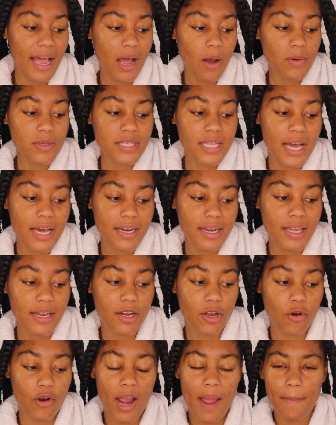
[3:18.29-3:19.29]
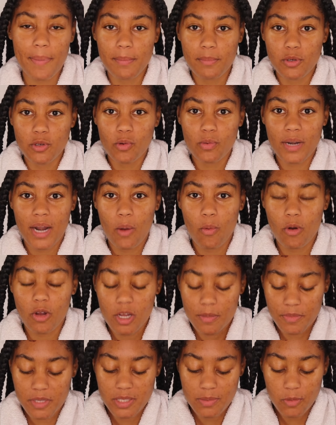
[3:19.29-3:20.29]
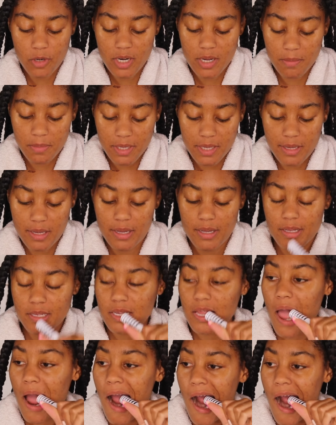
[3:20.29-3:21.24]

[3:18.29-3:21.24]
I was kind of in a crappy mood when I woke up this morning because,